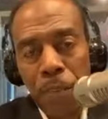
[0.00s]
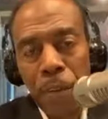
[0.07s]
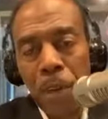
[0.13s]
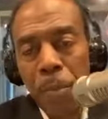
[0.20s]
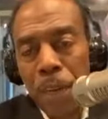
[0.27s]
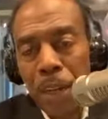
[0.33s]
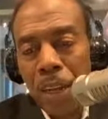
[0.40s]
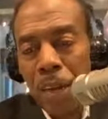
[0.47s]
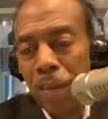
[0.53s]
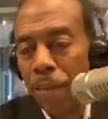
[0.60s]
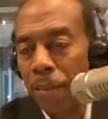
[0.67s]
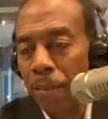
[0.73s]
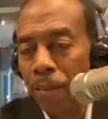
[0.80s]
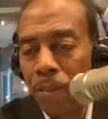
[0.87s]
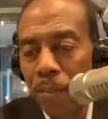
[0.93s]
coming down
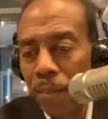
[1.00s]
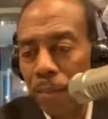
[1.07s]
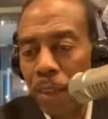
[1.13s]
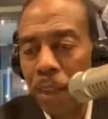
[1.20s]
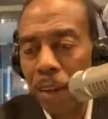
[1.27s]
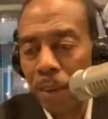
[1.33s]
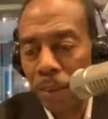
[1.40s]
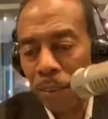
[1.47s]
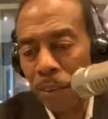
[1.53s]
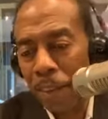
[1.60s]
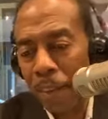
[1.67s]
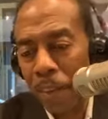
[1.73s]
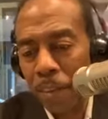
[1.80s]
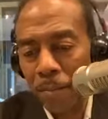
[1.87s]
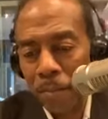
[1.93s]
the stairs
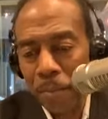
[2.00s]
today